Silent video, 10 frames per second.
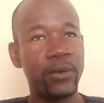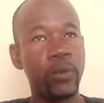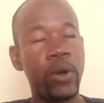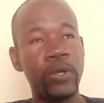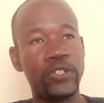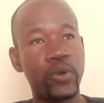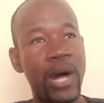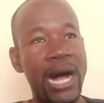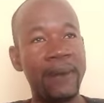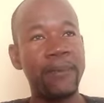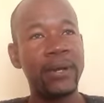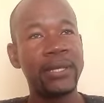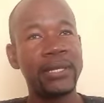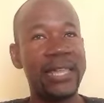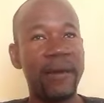we also have
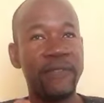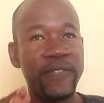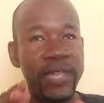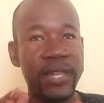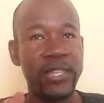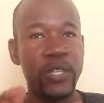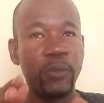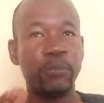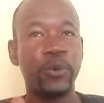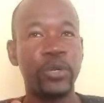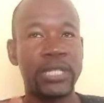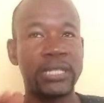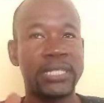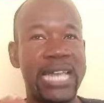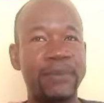a very
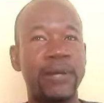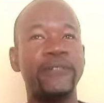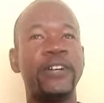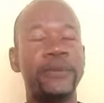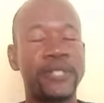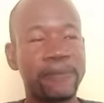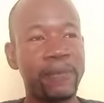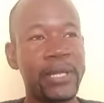important type of verbs,